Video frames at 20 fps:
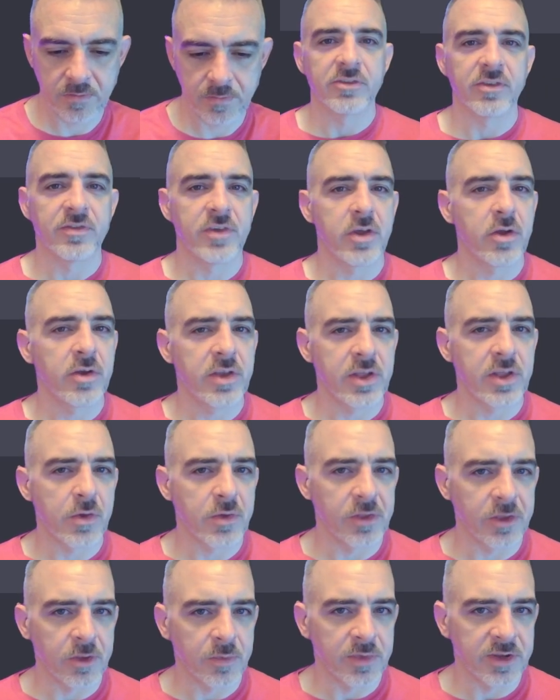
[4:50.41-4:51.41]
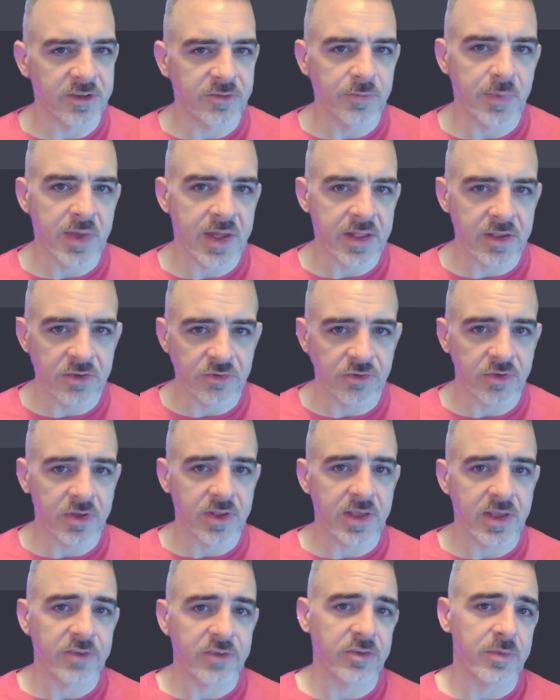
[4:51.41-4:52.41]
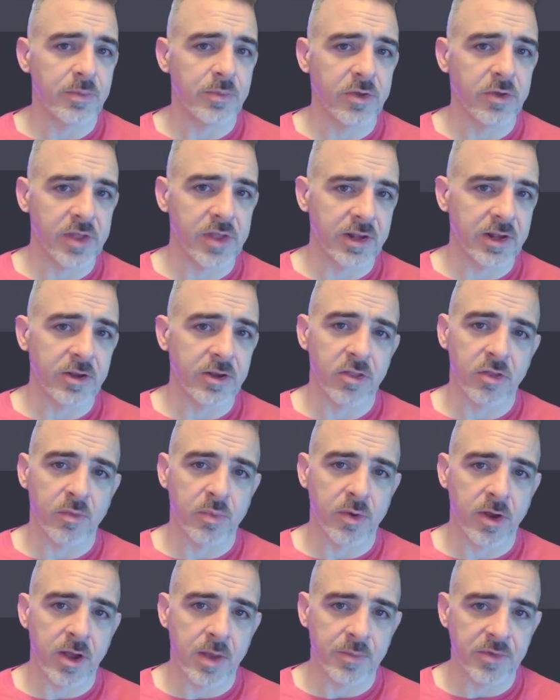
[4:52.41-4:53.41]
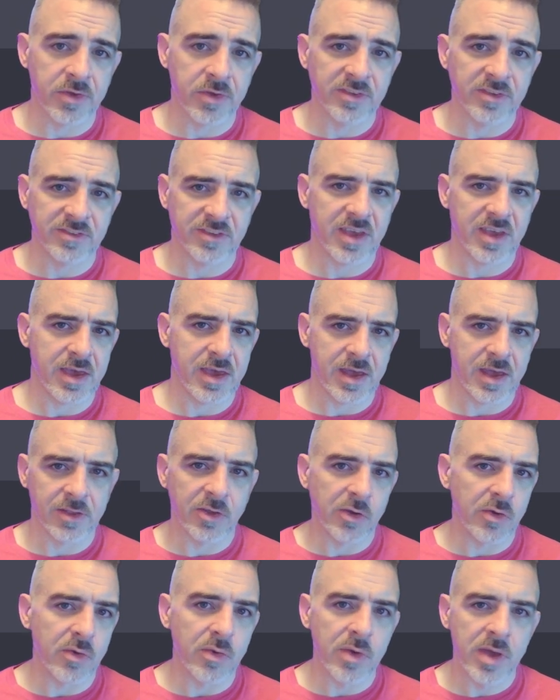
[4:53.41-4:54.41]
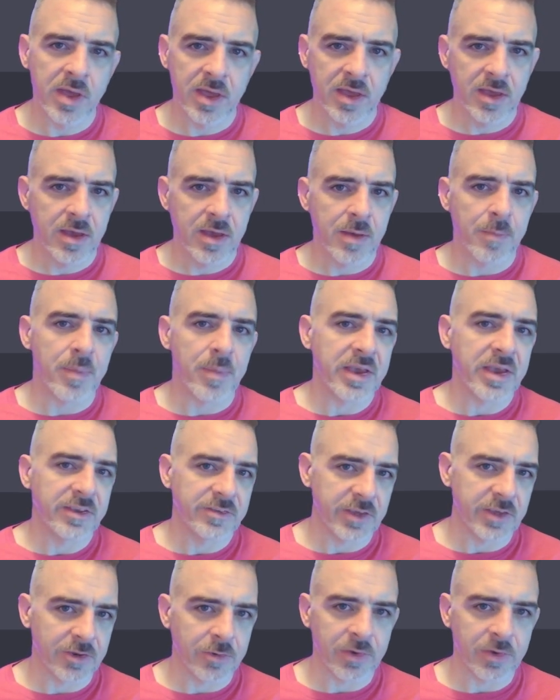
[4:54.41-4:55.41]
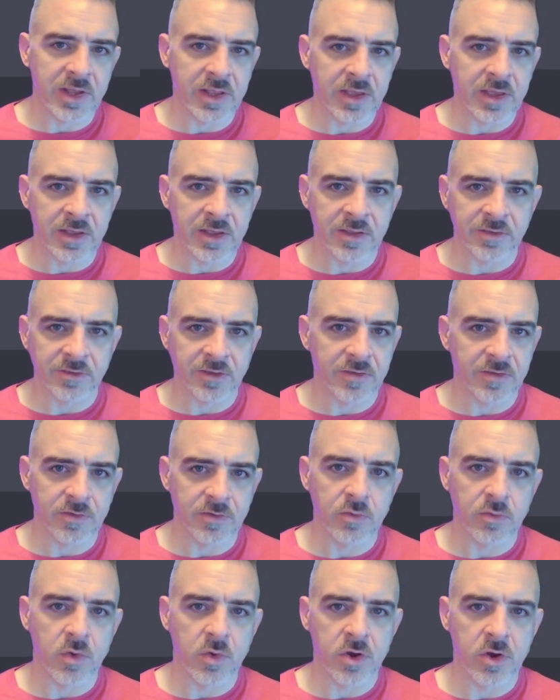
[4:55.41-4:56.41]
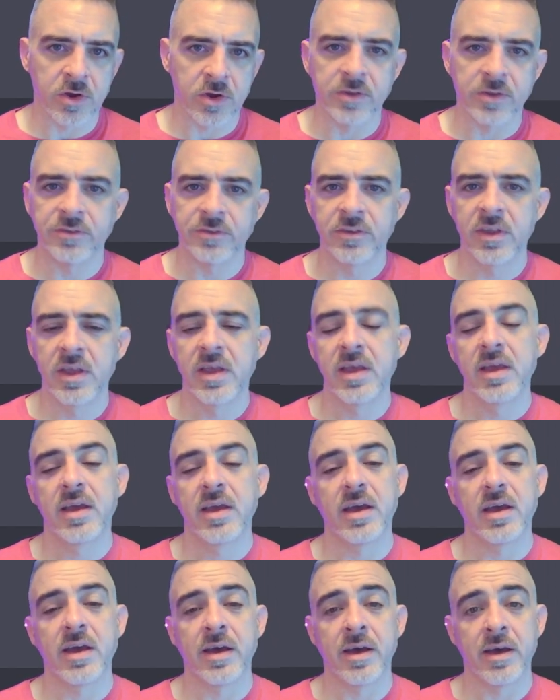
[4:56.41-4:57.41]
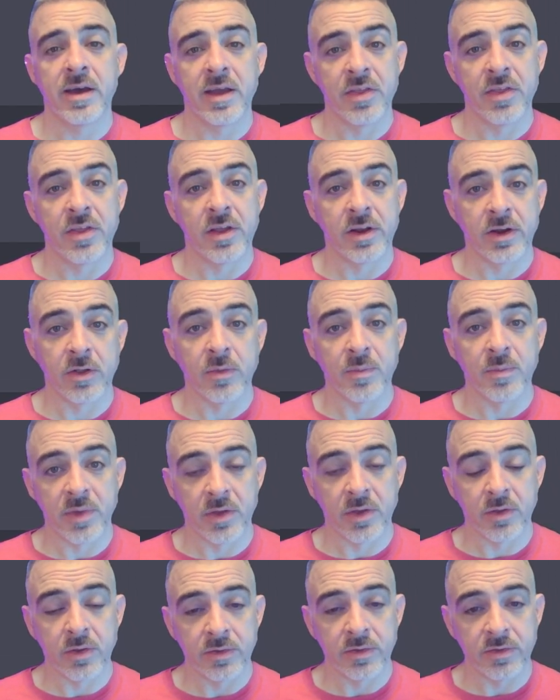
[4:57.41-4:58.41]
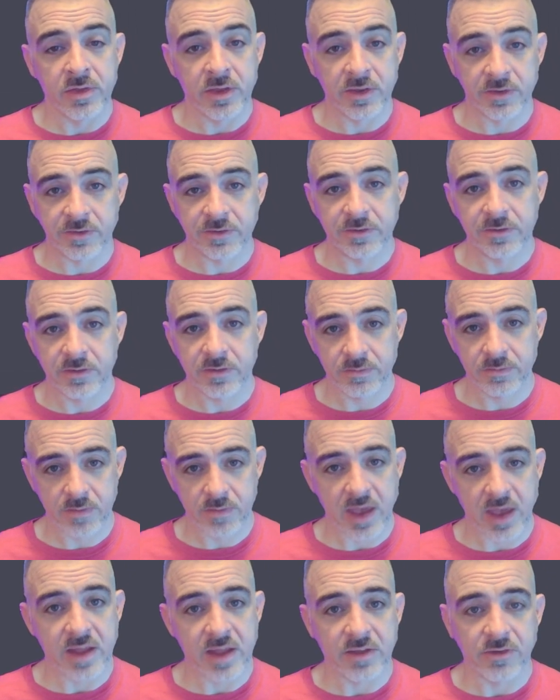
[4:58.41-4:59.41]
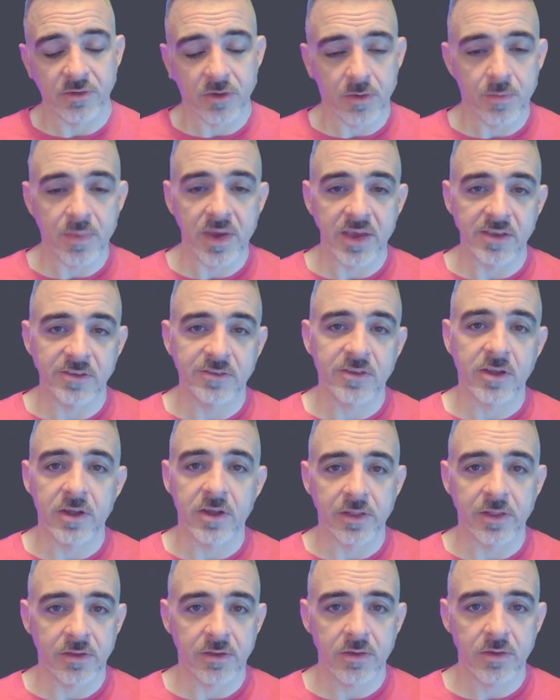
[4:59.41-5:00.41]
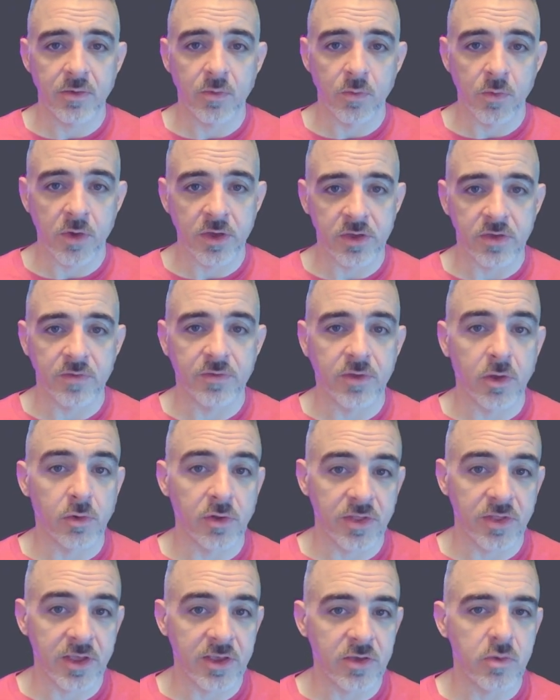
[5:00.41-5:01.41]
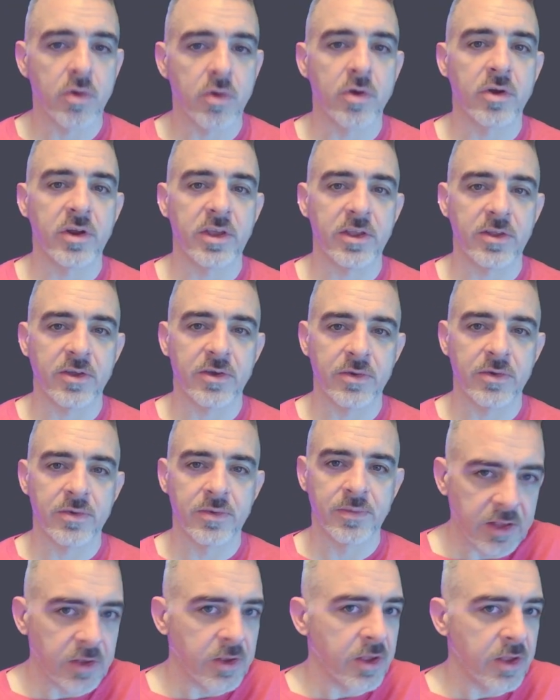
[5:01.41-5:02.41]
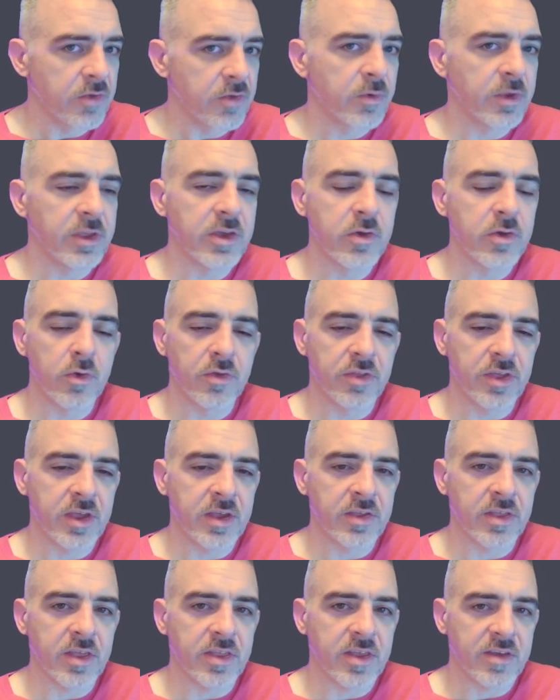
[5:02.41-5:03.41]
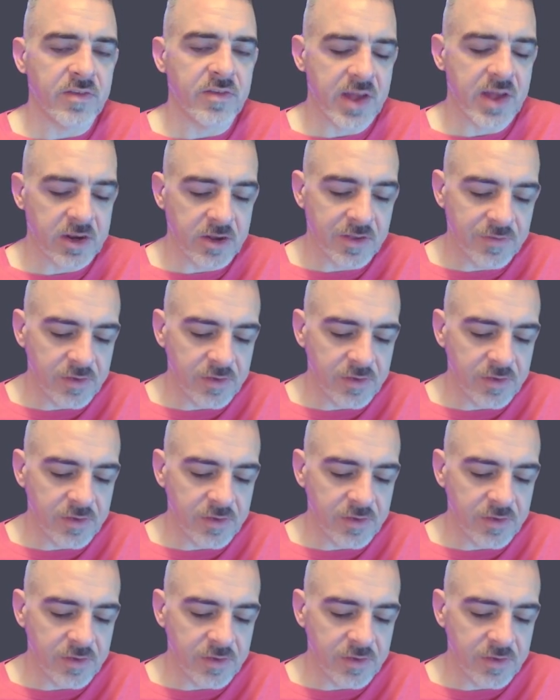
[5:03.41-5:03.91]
So if you already know a little bit of Spanish, you can actually put that into the prompt. You can say, hey, I know basic greetings and a few words. and then it'll build this answer based on what you've told it that you already know. And another really cool thing that they've added,